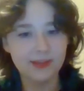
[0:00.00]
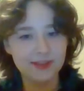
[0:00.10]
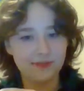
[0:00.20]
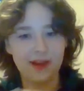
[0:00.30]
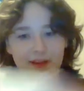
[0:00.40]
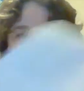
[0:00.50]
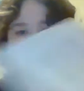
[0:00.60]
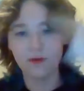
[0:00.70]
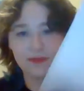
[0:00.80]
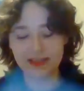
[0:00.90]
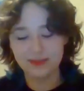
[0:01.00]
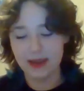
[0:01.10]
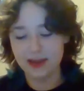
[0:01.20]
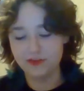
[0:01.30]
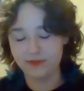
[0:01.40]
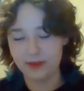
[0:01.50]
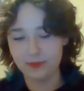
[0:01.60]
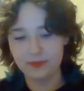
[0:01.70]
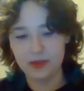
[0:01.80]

That's a very obvious page flip.